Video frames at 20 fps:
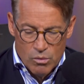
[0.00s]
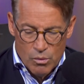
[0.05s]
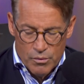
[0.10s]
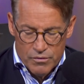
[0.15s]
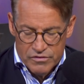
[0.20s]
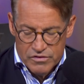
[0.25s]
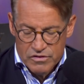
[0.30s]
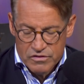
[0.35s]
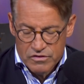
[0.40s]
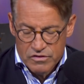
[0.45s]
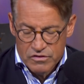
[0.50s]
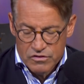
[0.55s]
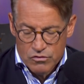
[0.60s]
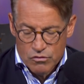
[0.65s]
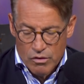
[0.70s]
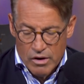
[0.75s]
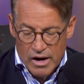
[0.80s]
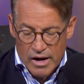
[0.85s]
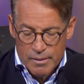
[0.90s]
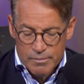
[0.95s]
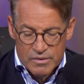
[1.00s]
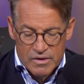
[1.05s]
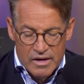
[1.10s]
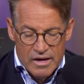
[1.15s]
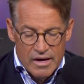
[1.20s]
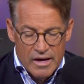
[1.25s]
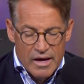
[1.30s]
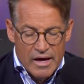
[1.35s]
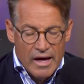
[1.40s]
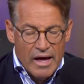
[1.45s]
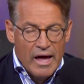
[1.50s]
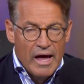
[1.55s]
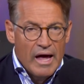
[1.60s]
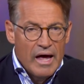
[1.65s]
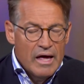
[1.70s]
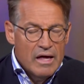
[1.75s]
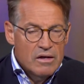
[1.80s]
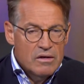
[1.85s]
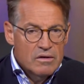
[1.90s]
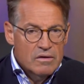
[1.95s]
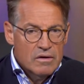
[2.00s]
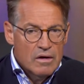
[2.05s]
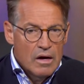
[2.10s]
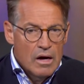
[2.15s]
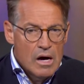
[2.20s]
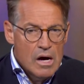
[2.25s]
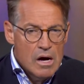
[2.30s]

what we've just described. And